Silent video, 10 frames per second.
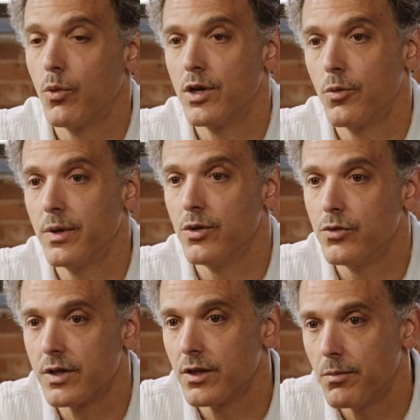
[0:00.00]
and when you'll be
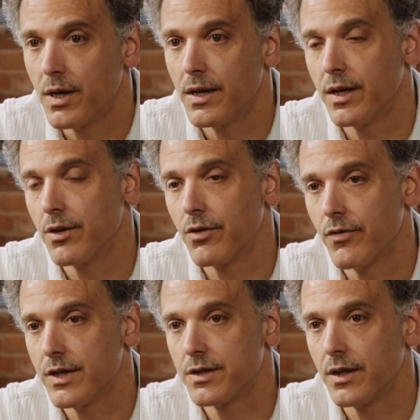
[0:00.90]
using the money that you're
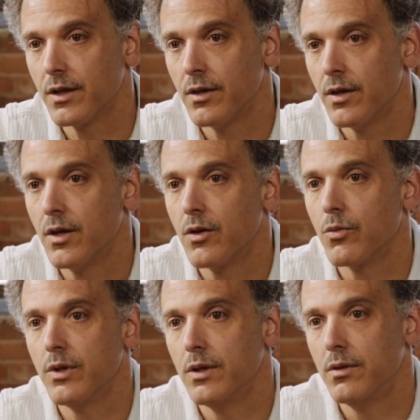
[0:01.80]
investing.
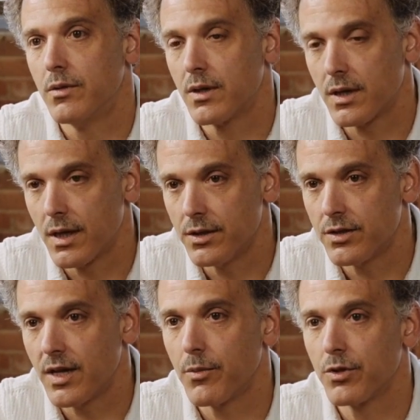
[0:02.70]
We can
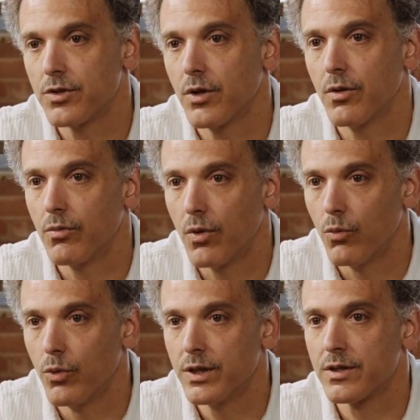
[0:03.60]
establish a
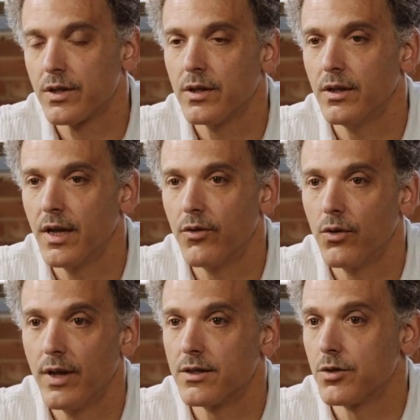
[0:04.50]
risk
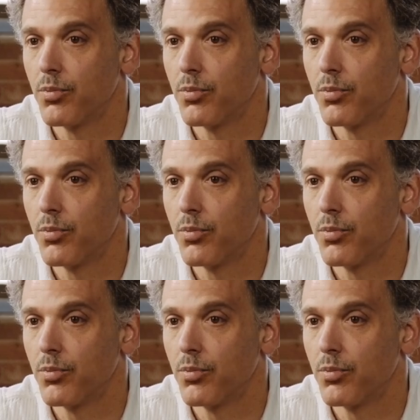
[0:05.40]
level that's